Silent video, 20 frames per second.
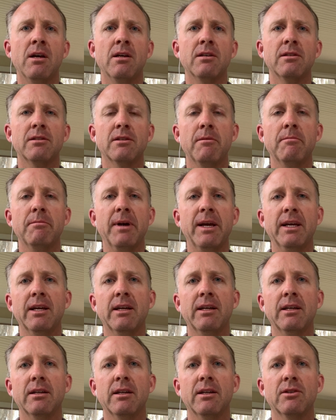Some
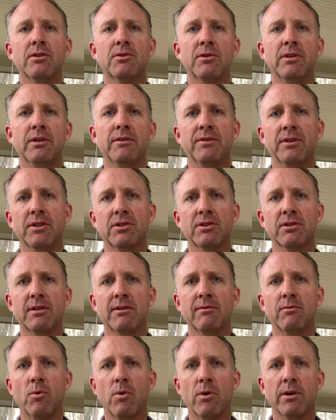banking industry officials
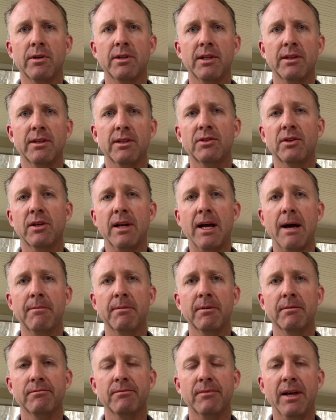have warned that this could
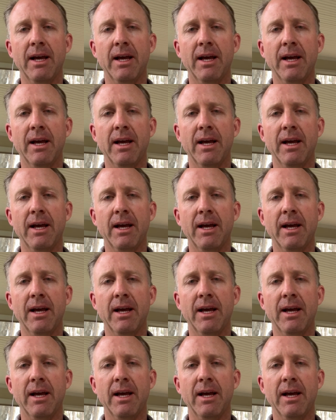happen.